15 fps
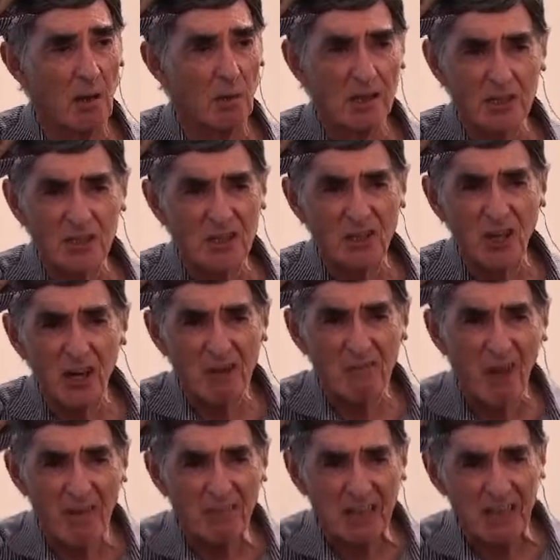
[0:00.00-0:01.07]
Well, this is
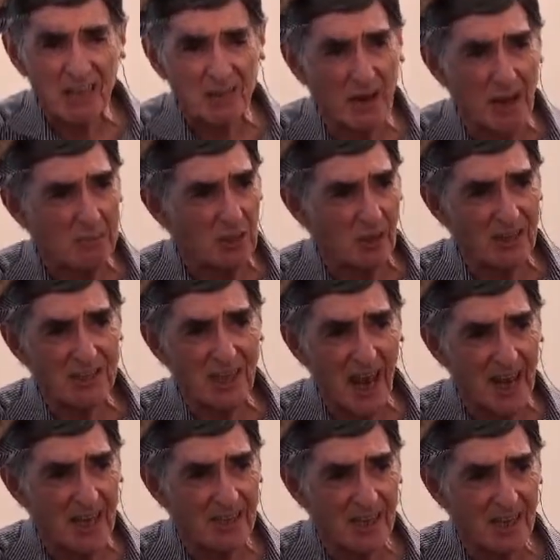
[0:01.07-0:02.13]
35 kilograms on his
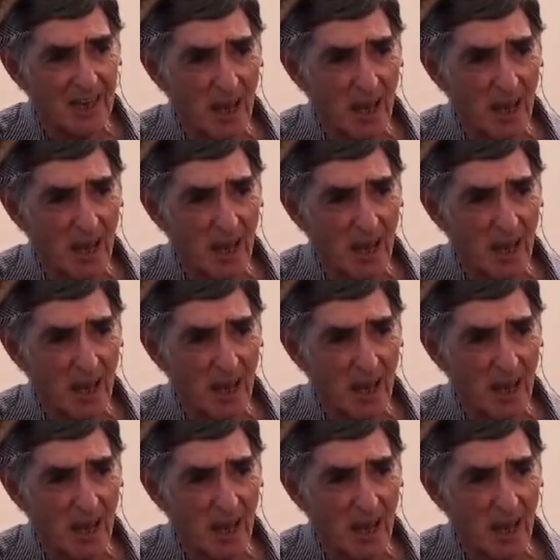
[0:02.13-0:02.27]
head.